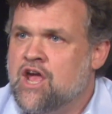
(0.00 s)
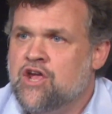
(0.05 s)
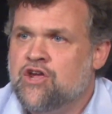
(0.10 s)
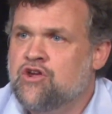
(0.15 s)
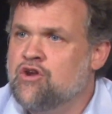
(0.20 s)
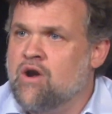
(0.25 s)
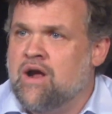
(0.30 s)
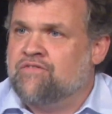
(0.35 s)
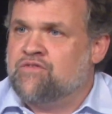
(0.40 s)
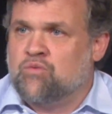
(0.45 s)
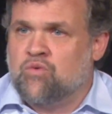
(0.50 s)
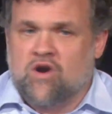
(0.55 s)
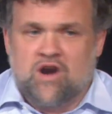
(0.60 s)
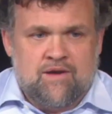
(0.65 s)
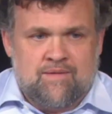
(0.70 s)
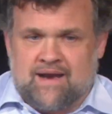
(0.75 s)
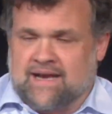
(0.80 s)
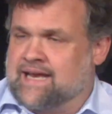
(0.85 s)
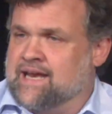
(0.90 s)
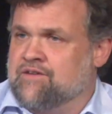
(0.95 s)
You don't have to worry
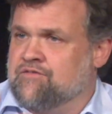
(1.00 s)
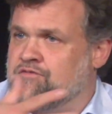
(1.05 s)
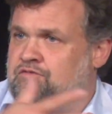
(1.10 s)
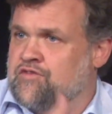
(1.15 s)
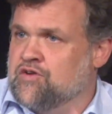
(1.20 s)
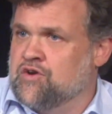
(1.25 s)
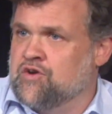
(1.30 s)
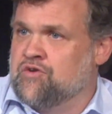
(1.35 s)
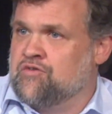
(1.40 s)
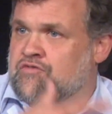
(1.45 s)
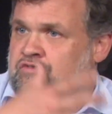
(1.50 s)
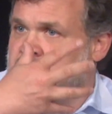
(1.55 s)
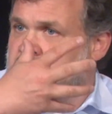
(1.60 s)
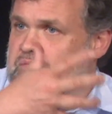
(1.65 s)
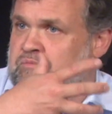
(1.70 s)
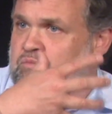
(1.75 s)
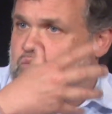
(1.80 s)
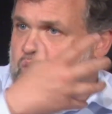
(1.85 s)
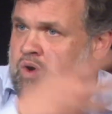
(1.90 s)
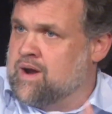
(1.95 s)
about getting food
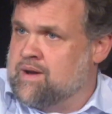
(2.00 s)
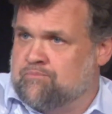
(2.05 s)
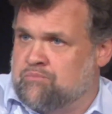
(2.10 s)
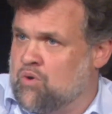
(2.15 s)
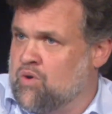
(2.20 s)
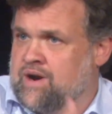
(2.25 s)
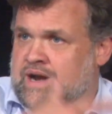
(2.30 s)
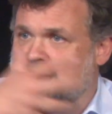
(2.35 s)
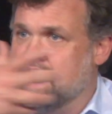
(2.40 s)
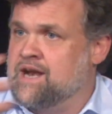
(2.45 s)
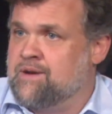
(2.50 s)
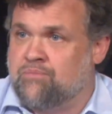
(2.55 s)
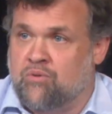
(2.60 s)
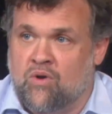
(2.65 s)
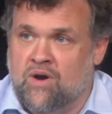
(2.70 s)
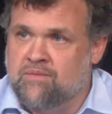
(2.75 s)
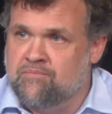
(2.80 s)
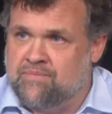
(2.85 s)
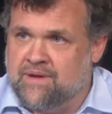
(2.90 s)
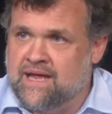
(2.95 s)
from point A to
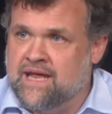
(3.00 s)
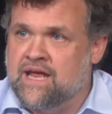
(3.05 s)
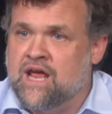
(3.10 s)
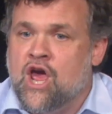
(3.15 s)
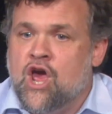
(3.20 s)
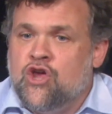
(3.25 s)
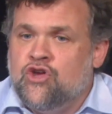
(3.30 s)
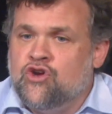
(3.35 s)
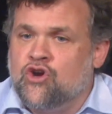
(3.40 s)
point B.